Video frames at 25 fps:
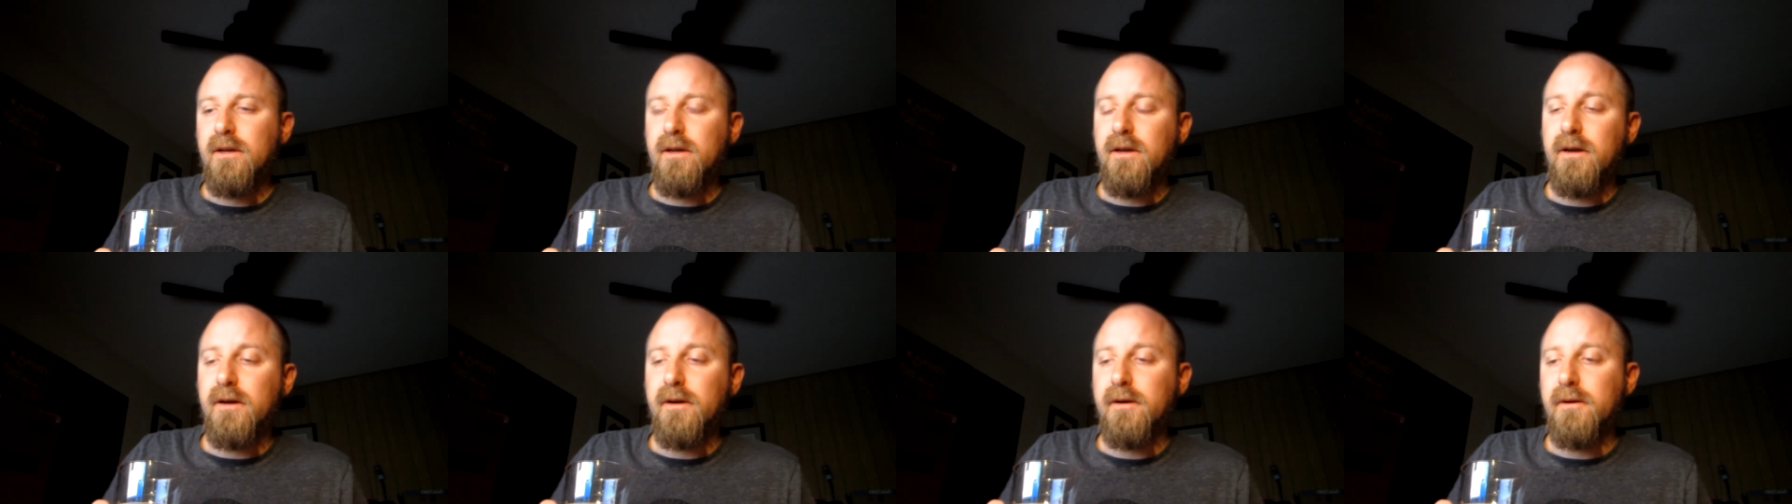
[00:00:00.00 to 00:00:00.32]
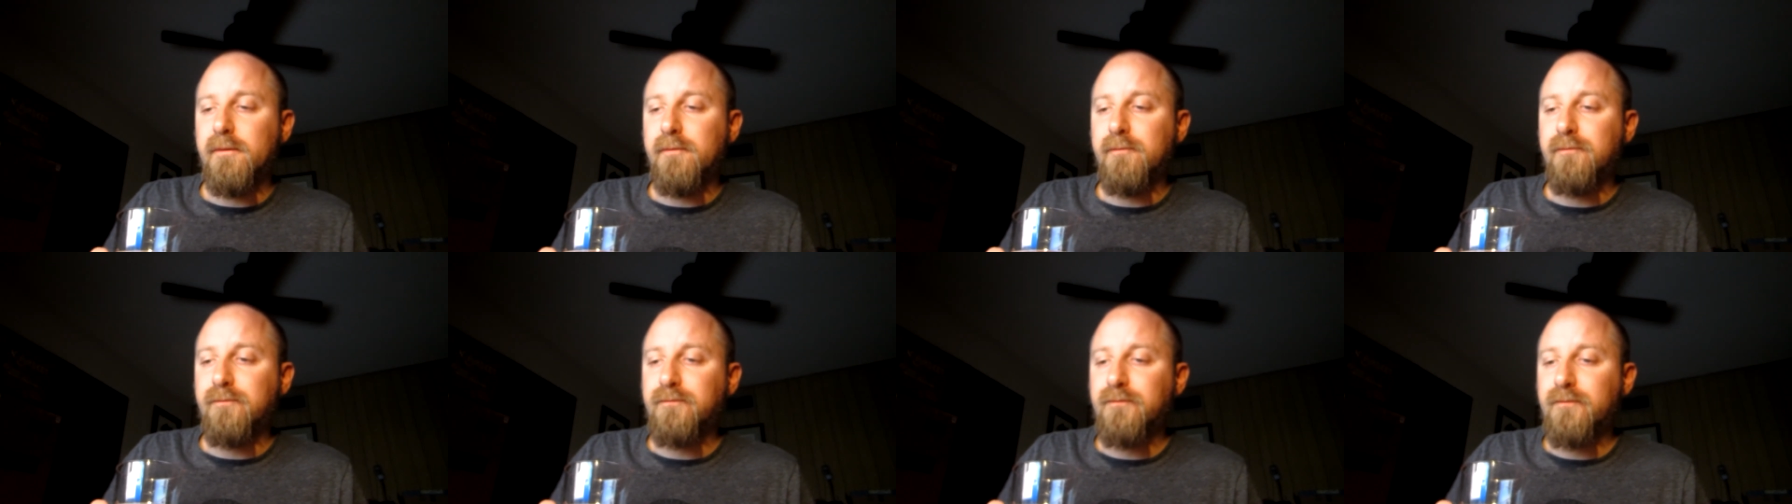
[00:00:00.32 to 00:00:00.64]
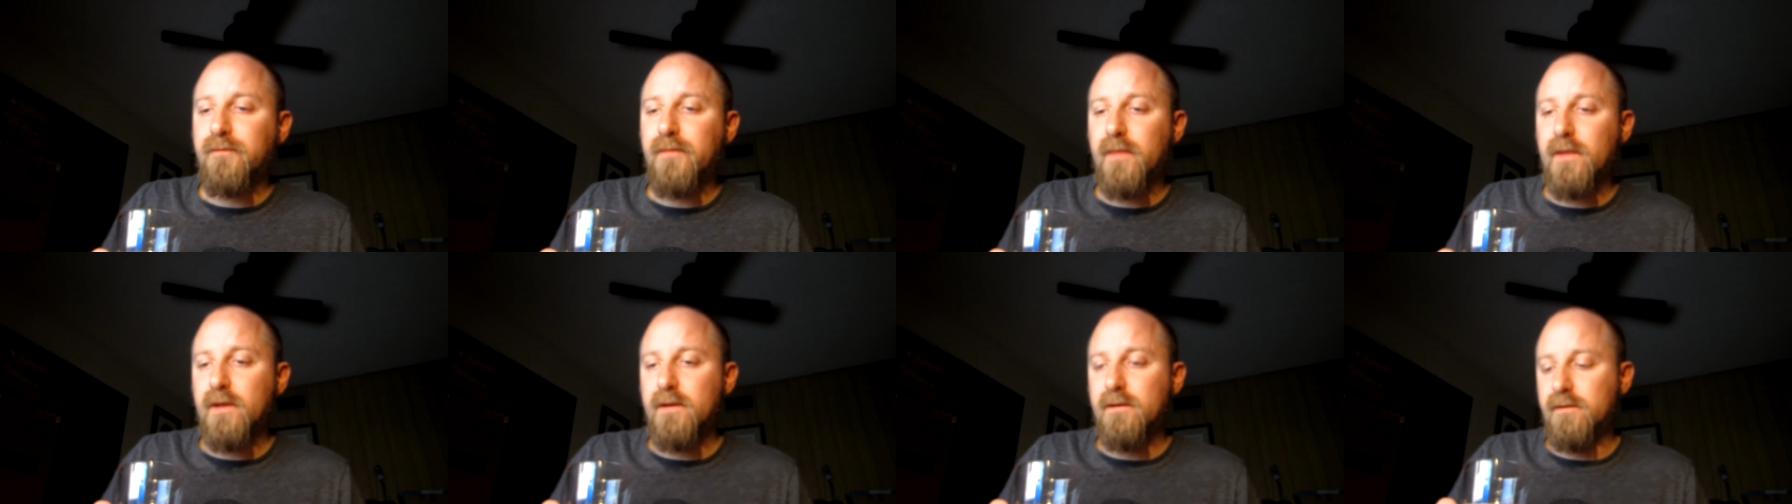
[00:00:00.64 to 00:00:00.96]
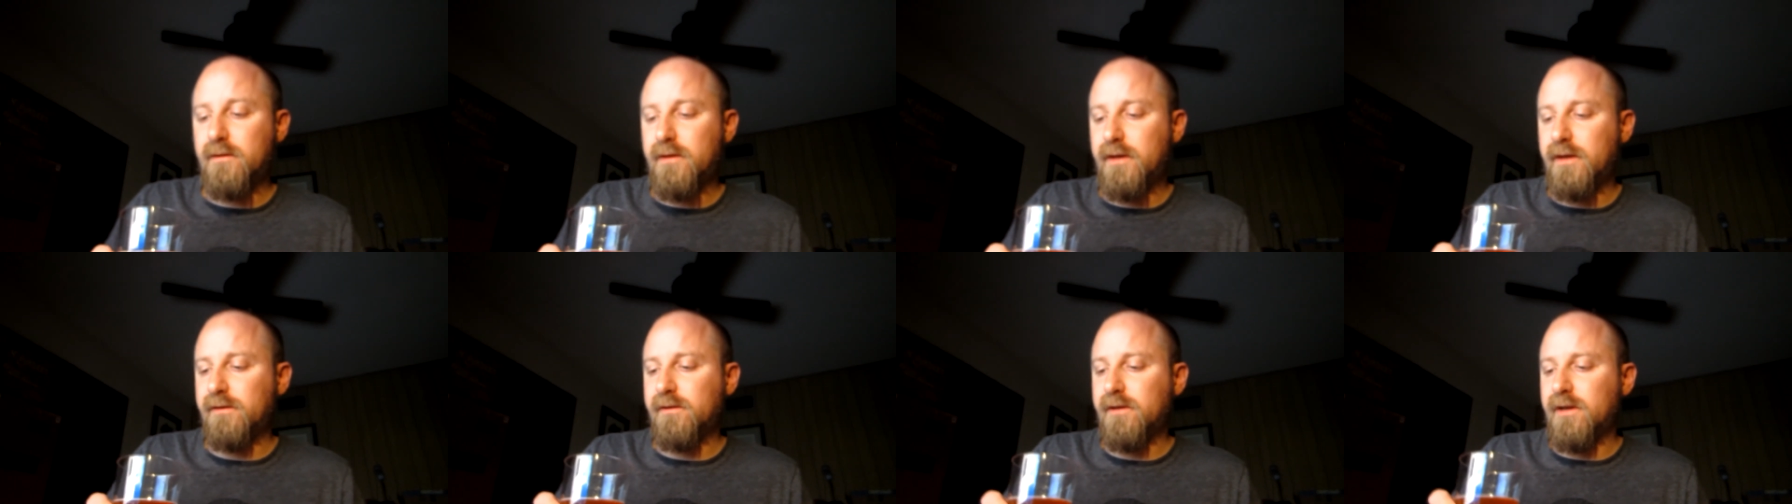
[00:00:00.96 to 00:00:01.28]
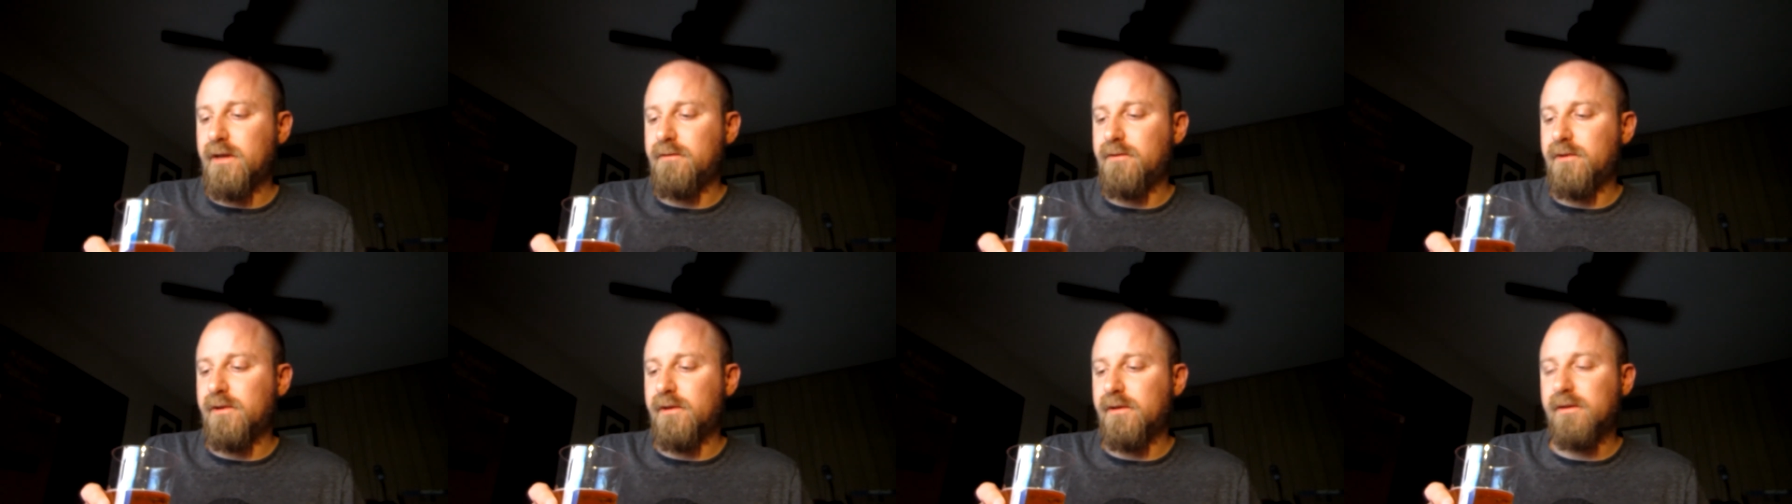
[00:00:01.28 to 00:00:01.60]
Um, it tastes
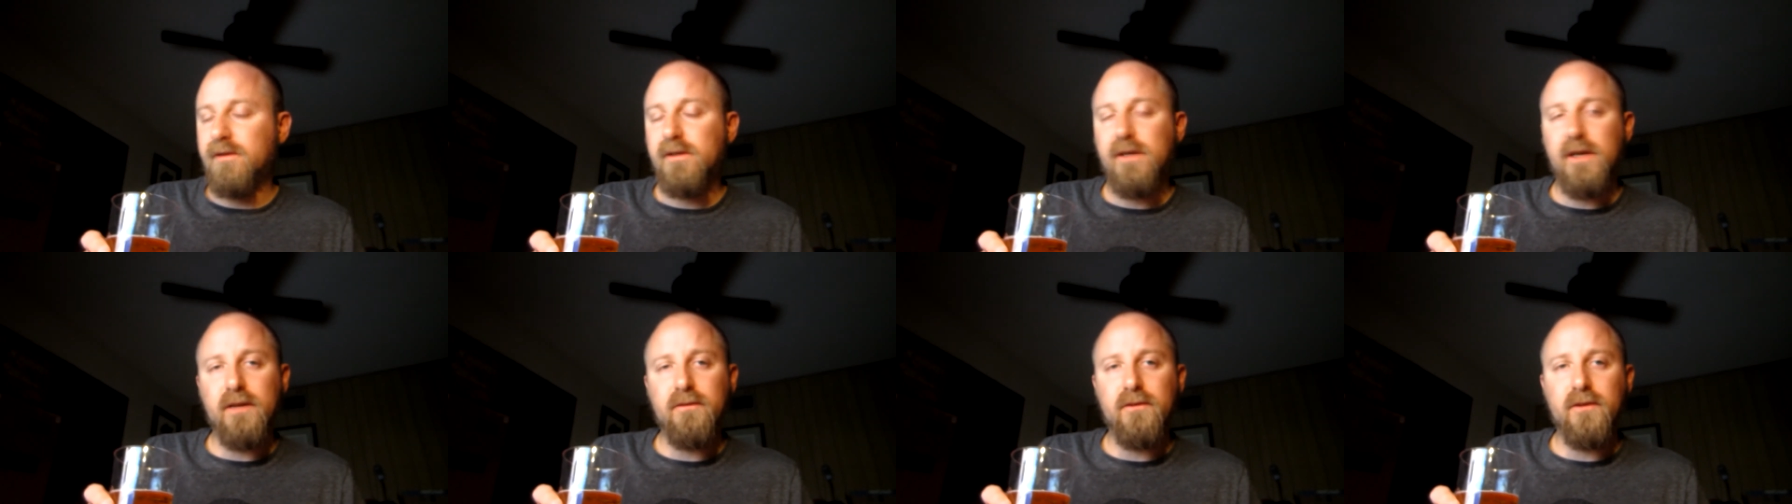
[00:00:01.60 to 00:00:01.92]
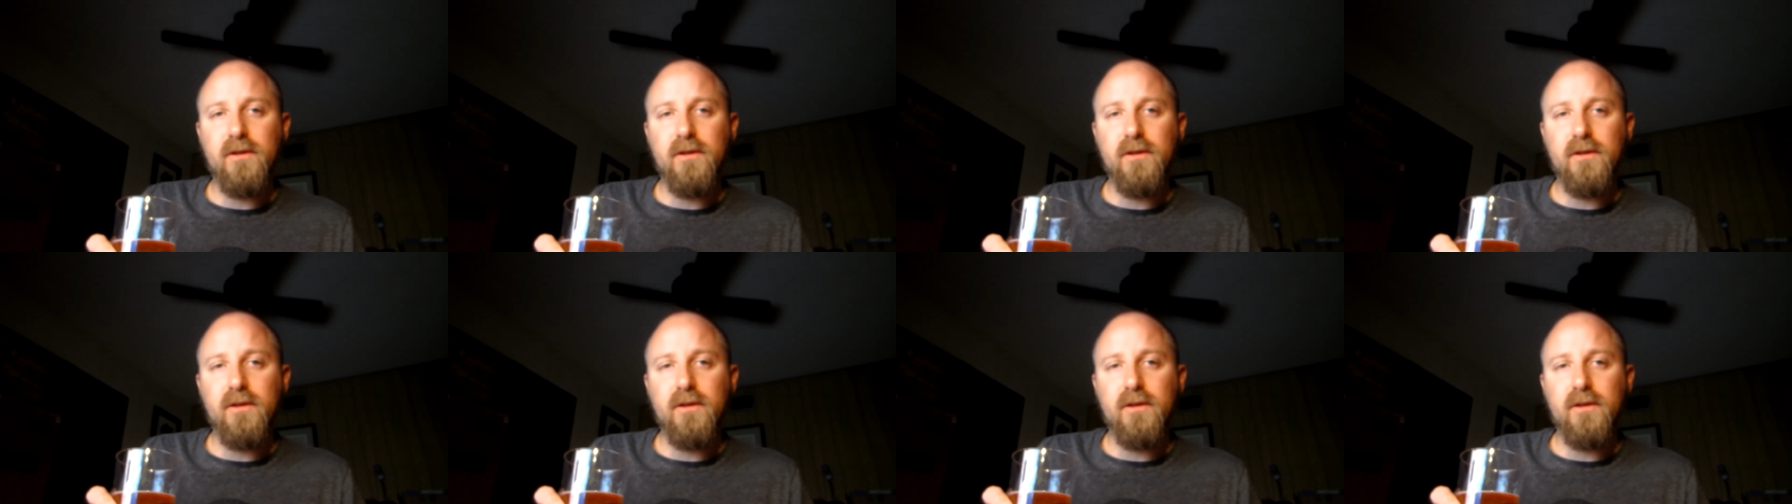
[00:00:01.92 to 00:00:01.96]
kind of a kind